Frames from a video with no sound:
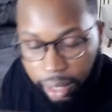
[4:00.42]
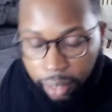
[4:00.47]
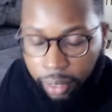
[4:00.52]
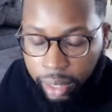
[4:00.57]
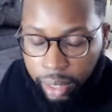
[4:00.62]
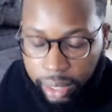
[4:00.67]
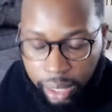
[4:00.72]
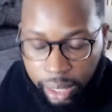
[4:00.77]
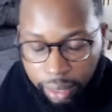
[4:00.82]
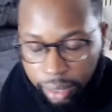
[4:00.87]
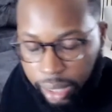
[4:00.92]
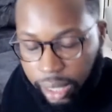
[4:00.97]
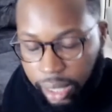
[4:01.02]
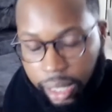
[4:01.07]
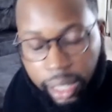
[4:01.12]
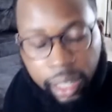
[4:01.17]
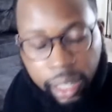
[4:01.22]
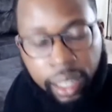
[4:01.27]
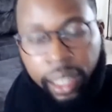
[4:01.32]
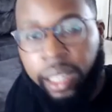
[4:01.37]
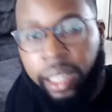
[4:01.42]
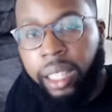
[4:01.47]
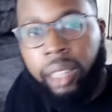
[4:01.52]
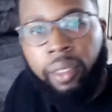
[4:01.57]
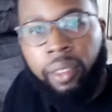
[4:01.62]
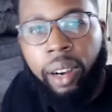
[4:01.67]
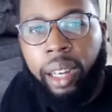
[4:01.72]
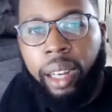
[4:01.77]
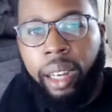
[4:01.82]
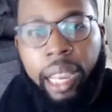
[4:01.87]
of us have seen in any
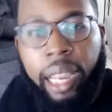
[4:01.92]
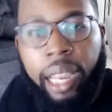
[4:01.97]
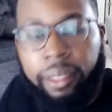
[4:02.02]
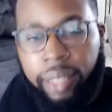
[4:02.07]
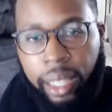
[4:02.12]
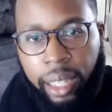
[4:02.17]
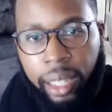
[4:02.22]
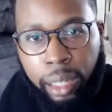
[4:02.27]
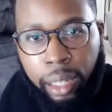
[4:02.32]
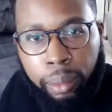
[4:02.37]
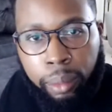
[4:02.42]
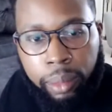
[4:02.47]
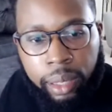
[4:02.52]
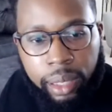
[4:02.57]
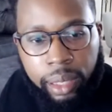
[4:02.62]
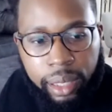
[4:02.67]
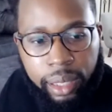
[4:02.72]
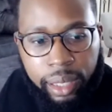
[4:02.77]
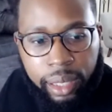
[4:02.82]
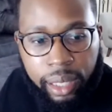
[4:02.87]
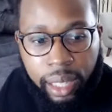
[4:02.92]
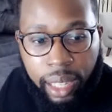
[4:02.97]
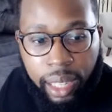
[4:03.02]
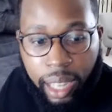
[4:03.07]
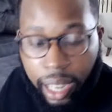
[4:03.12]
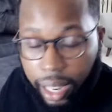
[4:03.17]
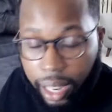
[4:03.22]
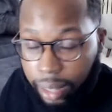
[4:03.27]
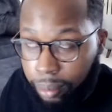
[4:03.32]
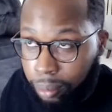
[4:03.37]
of our lifetimes.
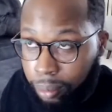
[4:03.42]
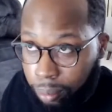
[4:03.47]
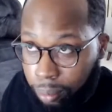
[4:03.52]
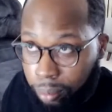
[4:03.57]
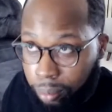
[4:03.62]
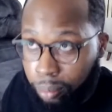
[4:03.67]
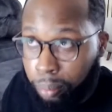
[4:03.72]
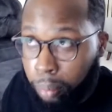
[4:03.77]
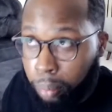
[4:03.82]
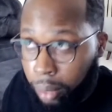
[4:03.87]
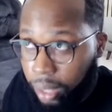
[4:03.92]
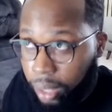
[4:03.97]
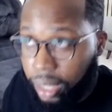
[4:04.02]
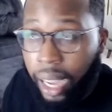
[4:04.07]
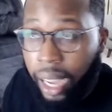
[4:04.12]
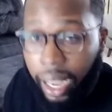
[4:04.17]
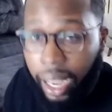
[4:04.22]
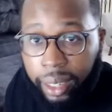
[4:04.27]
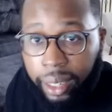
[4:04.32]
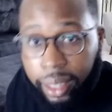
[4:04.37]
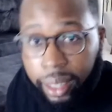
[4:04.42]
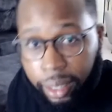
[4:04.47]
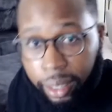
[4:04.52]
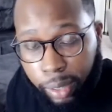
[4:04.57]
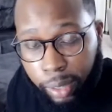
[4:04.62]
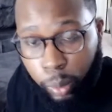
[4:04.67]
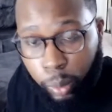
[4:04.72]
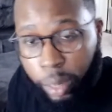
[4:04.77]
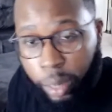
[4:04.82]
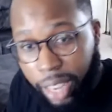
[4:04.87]
I pray to God none of
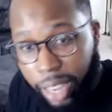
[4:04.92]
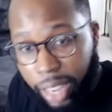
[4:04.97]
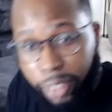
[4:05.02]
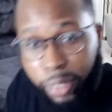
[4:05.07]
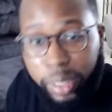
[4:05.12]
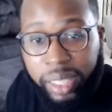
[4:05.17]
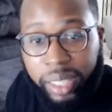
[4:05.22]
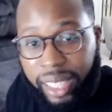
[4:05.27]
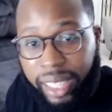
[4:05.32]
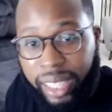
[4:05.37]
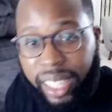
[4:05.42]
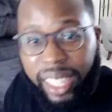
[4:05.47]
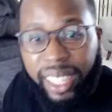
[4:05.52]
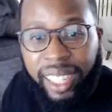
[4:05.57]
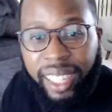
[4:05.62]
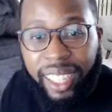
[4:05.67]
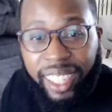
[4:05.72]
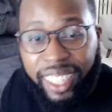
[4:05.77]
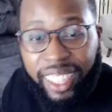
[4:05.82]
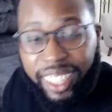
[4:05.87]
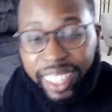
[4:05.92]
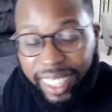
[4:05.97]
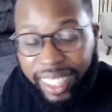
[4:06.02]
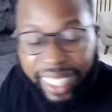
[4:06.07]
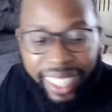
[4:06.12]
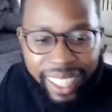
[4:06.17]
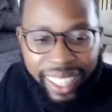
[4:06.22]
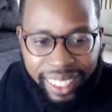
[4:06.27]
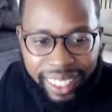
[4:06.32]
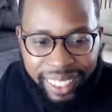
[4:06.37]
us will ever see
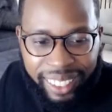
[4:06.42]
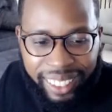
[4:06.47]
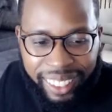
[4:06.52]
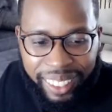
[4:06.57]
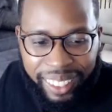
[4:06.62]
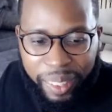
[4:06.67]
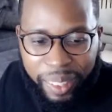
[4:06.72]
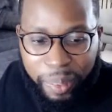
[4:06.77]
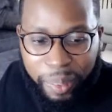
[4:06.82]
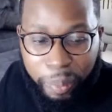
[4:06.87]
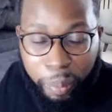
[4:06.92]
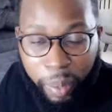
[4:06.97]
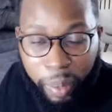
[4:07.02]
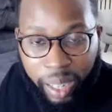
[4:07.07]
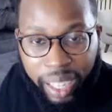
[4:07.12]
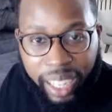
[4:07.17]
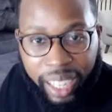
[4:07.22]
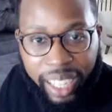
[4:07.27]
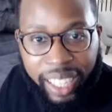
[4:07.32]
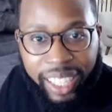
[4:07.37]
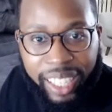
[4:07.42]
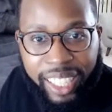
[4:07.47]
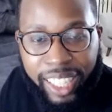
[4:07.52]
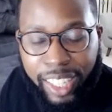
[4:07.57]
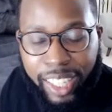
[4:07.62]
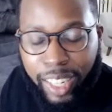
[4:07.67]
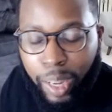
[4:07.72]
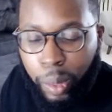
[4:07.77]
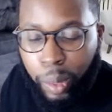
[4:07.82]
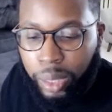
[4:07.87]
again. But,
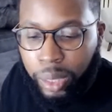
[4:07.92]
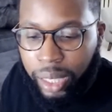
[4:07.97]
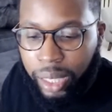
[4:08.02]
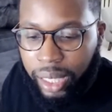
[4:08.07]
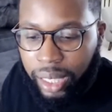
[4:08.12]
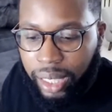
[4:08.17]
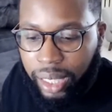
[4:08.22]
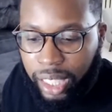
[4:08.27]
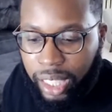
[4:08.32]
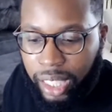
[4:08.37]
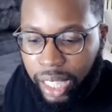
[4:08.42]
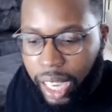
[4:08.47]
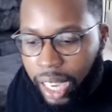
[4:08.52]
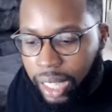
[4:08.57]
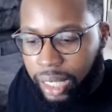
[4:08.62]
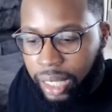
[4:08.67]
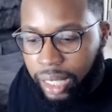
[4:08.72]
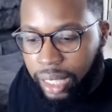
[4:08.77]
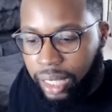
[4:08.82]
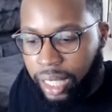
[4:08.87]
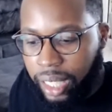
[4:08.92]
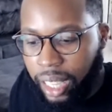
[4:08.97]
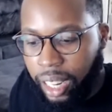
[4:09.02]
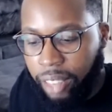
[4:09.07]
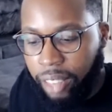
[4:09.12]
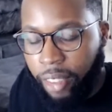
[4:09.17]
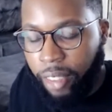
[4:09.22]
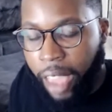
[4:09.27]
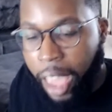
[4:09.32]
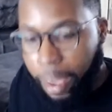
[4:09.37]
just the changes that
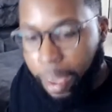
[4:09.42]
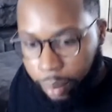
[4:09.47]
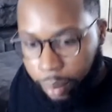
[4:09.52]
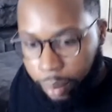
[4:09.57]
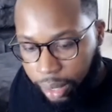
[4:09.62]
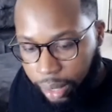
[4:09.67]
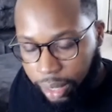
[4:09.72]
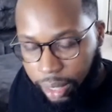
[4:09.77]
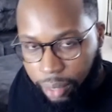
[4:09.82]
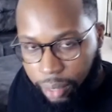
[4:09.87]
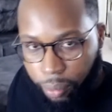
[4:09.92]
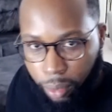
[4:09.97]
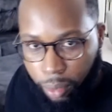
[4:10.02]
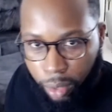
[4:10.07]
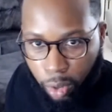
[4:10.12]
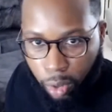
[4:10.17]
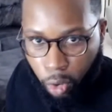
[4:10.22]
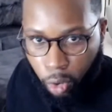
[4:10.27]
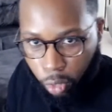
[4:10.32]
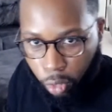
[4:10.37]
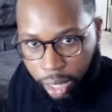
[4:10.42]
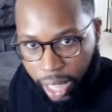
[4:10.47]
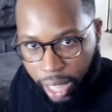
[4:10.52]
have happened over the